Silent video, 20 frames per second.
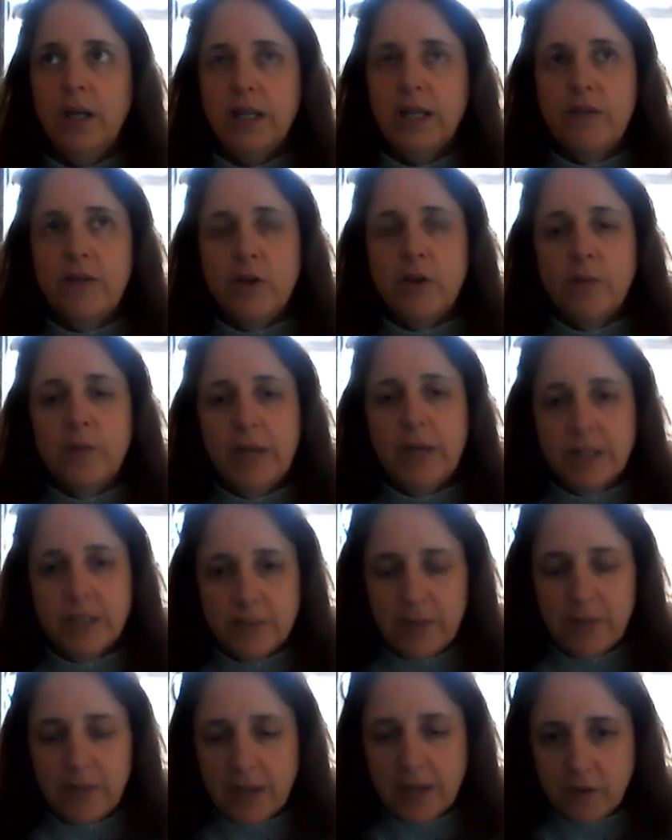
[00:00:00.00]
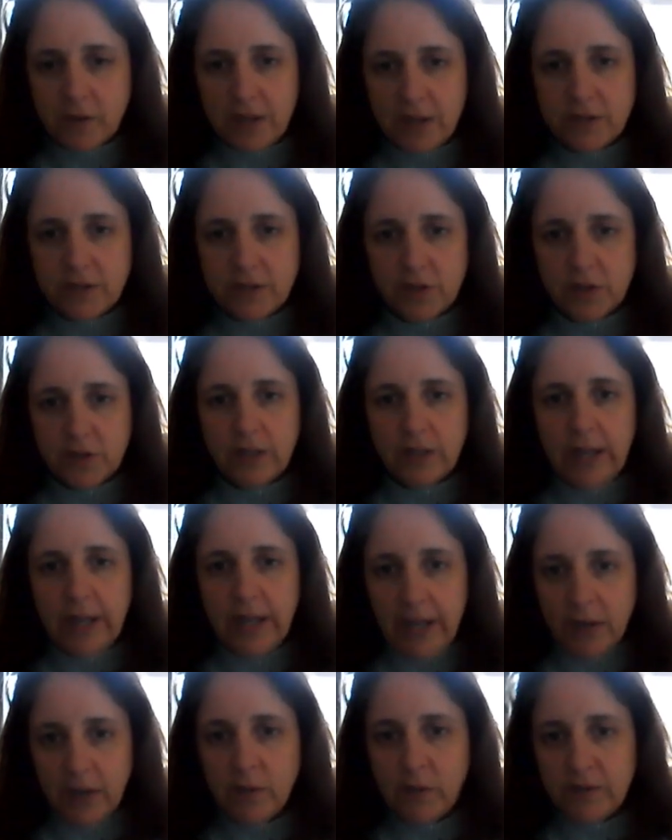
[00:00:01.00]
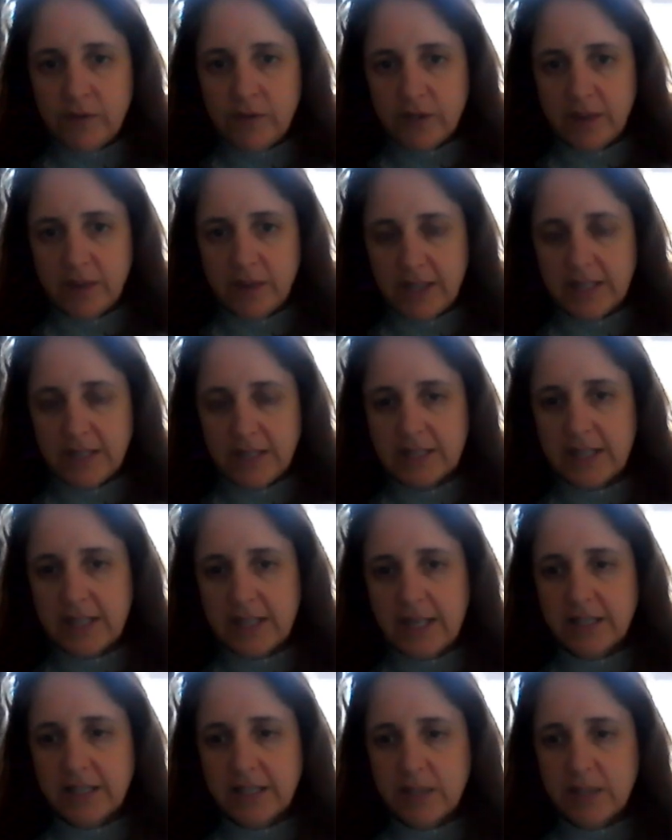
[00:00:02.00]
give you a bit of background on how we've done things to get